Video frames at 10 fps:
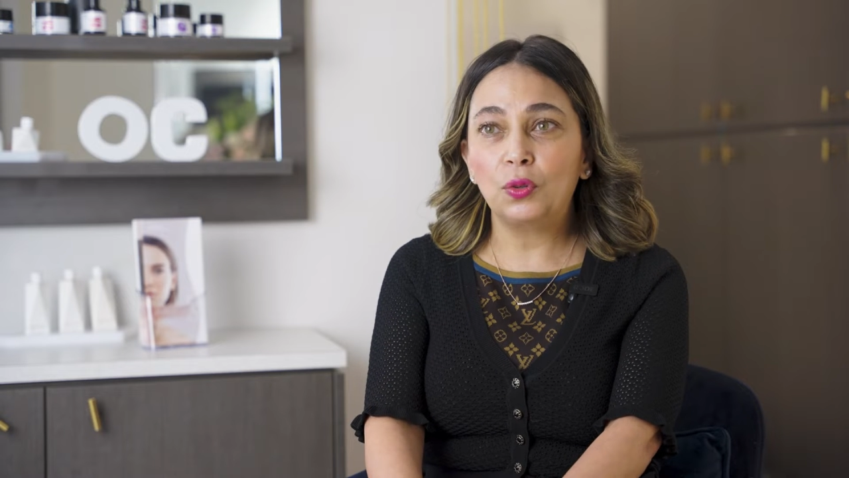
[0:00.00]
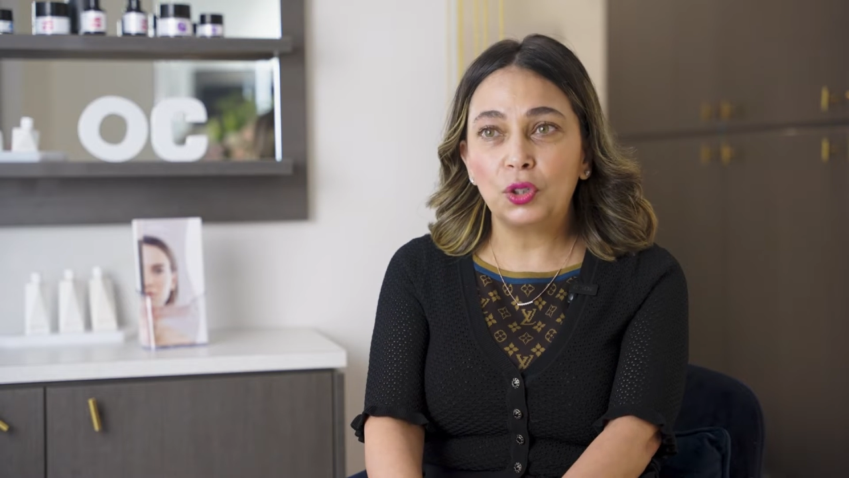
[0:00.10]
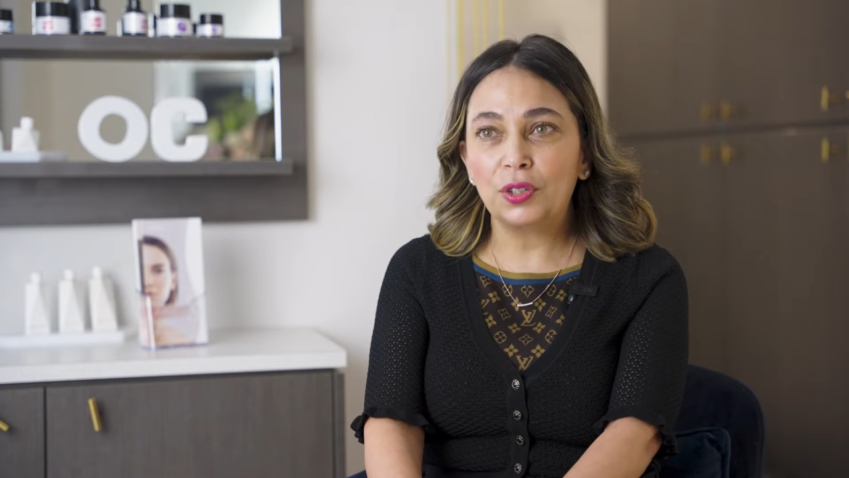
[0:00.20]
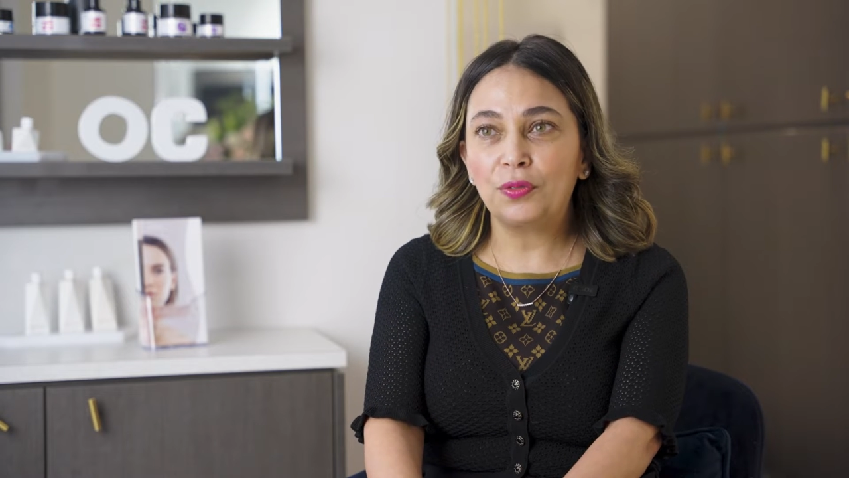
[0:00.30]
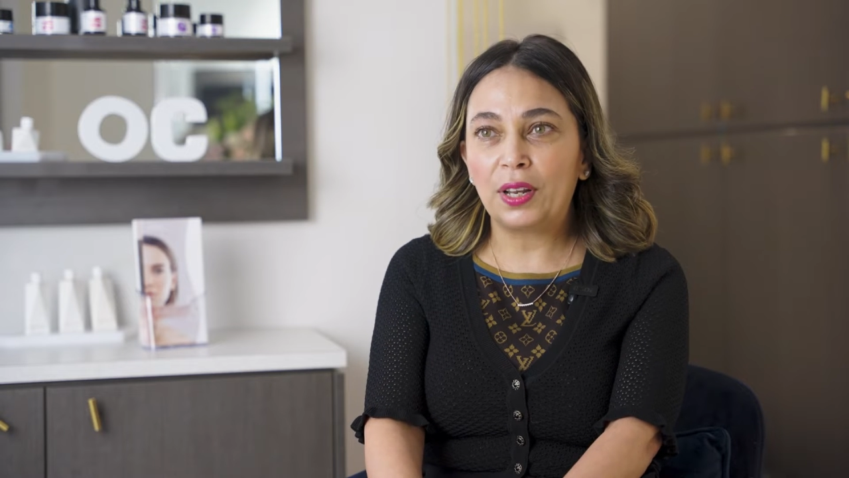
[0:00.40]

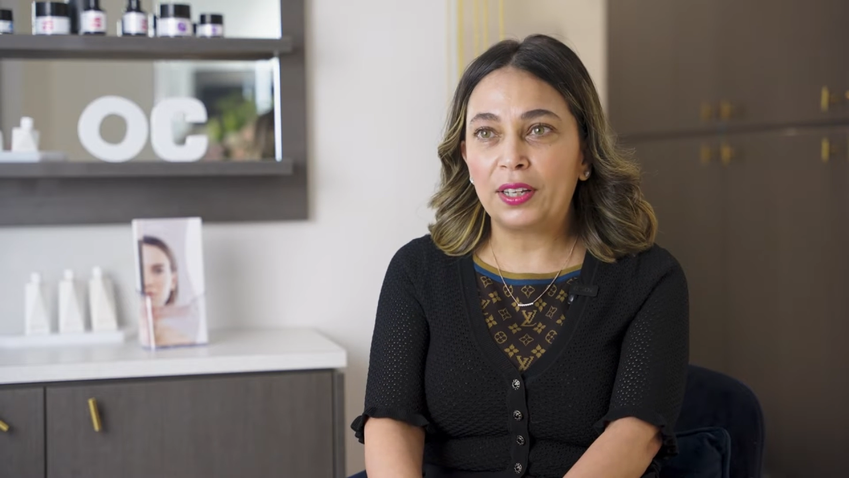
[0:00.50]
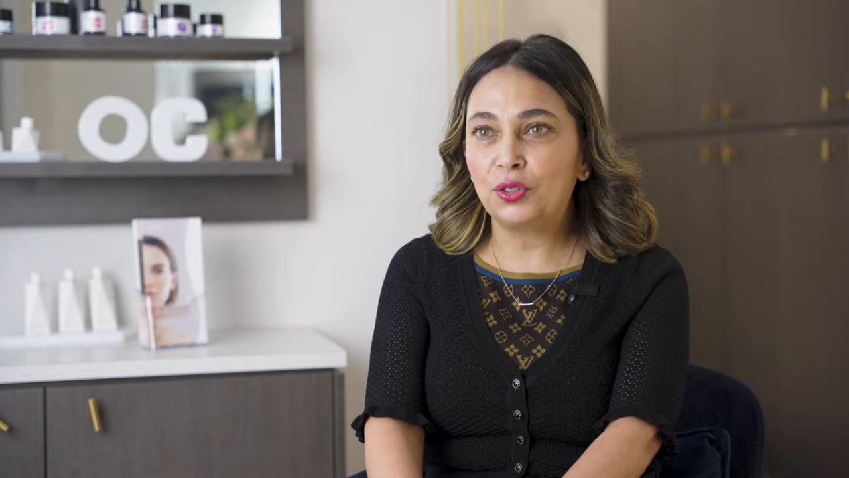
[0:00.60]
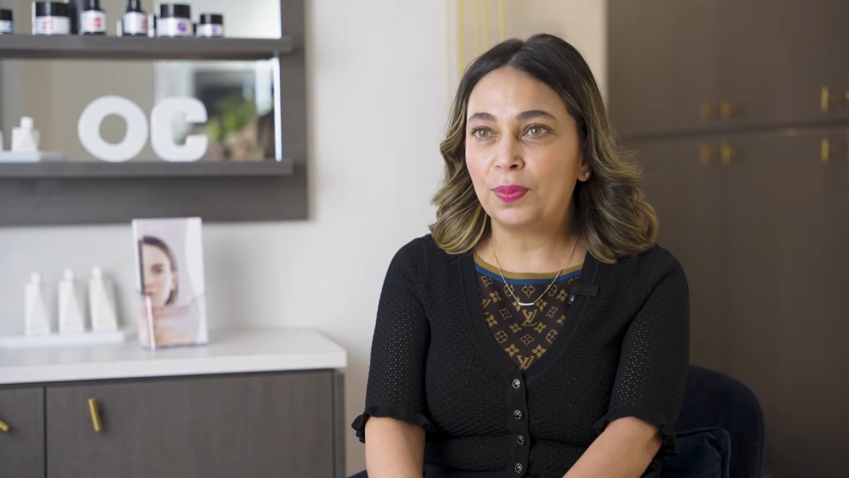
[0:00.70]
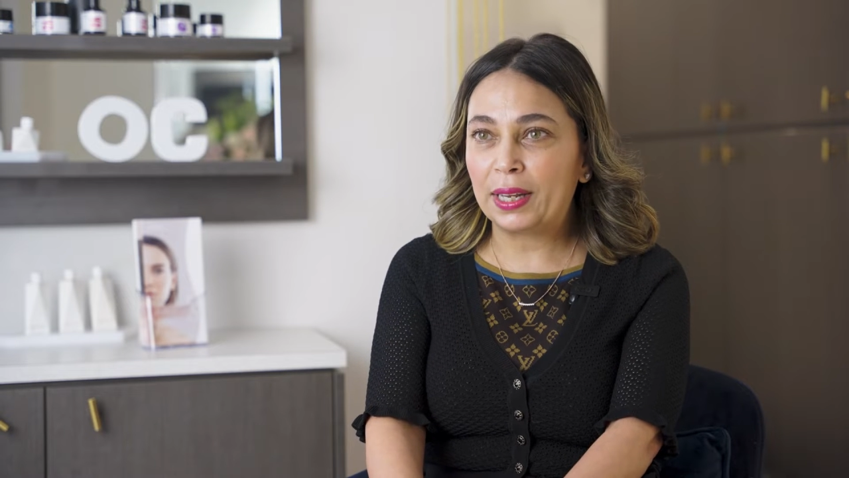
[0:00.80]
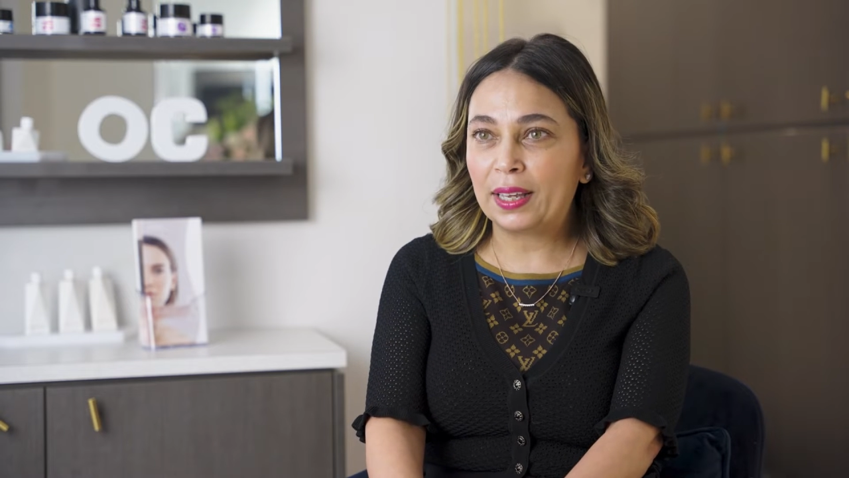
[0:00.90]
Ocean
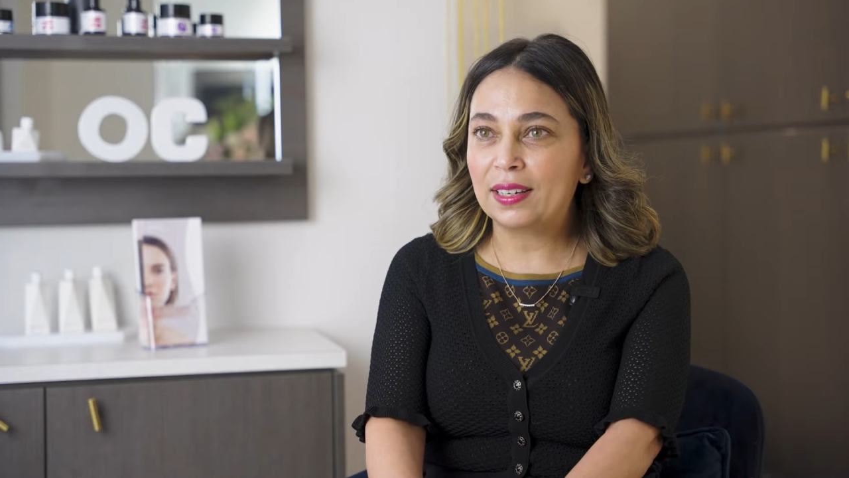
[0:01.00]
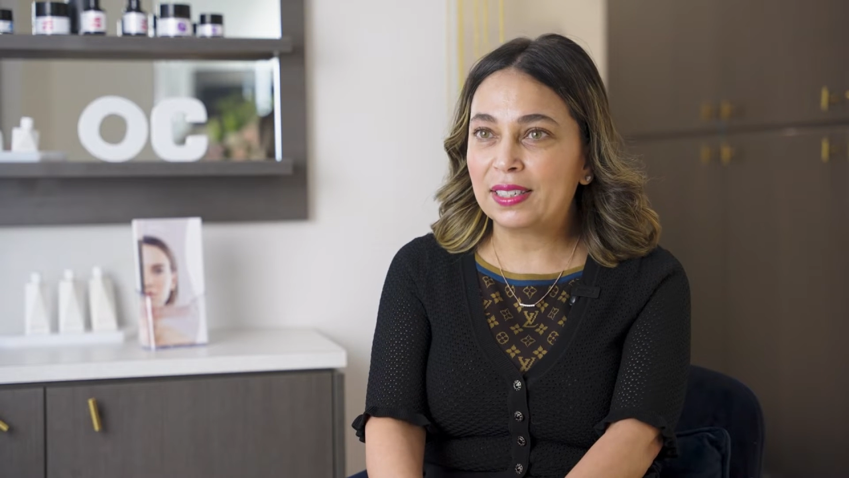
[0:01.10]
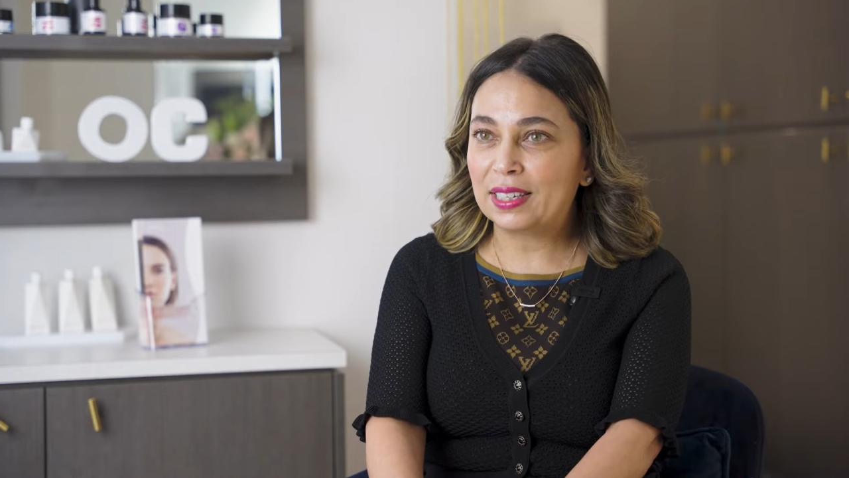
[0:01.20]
Village Medical